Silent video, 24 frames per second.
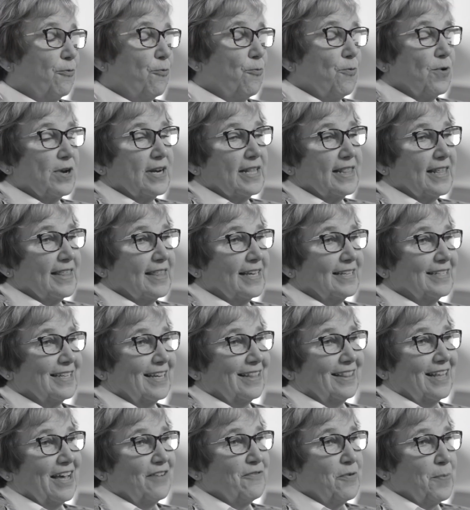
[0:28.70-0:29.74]
One of the things I
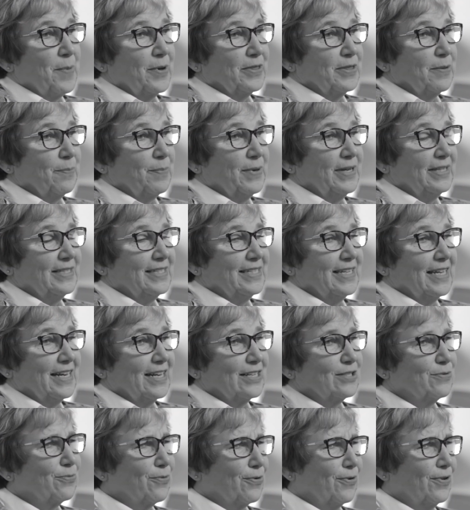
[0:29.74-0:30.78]
love about the
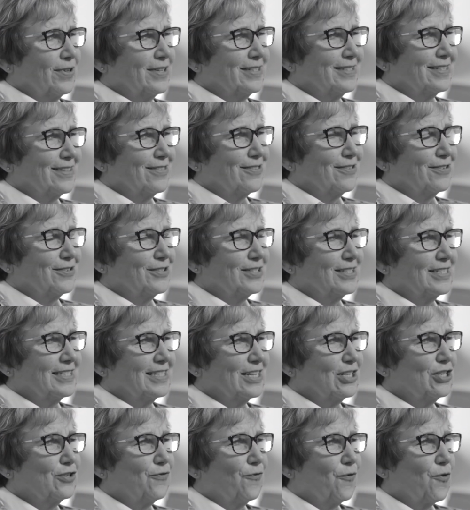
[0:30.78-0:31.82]
PCNS role is there's
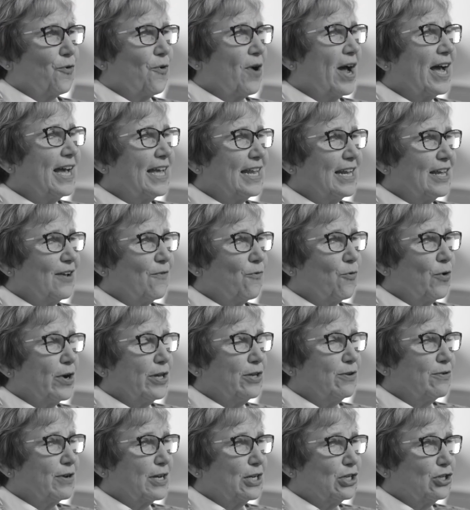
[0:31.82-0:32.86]
such variety of what
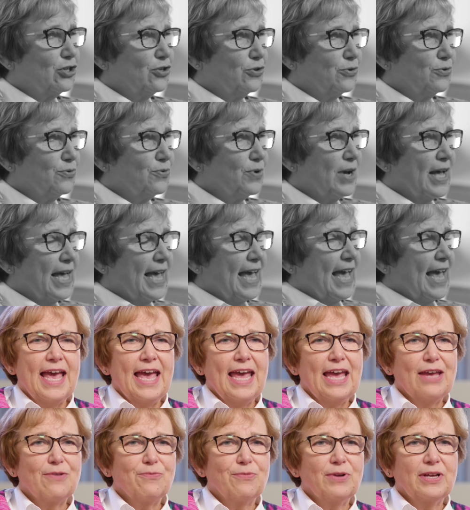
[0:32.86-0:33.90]
you can do
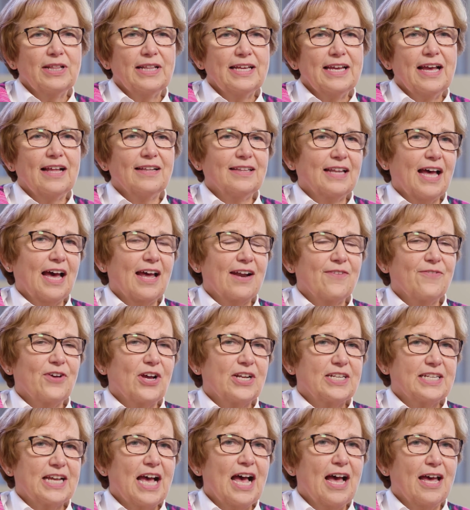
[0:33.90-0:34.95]
and really a lot of
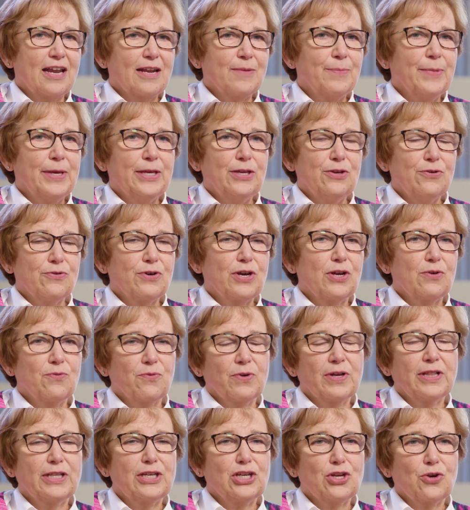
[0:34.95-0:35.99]
autonomy. You can
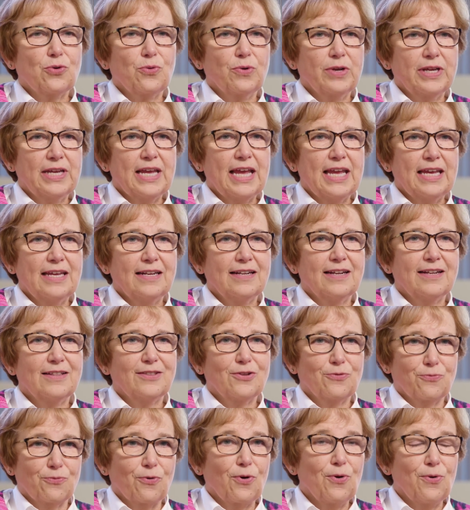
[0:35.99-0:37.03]
really create
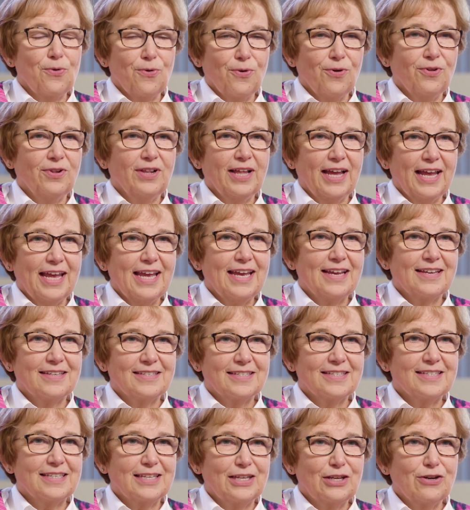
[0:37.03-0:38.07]
the role
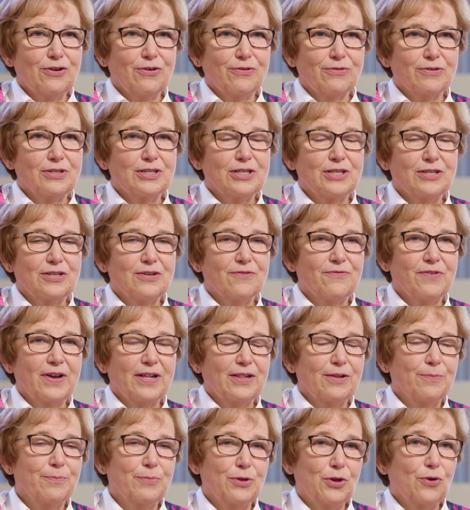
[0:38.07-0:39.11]
as, you know, to
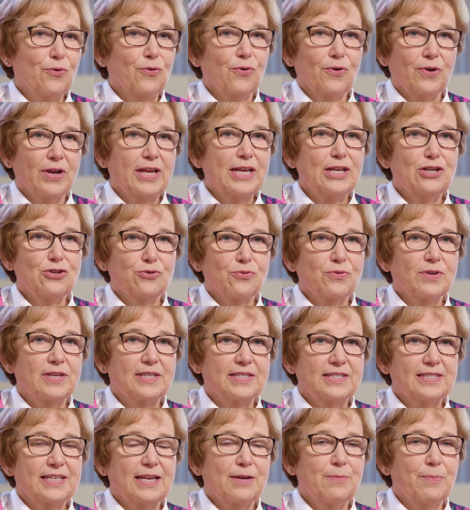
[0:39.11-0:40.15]
develop your
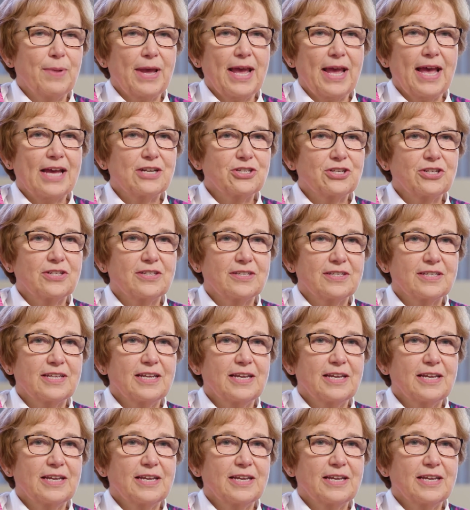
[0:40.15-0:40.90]
interests and passions.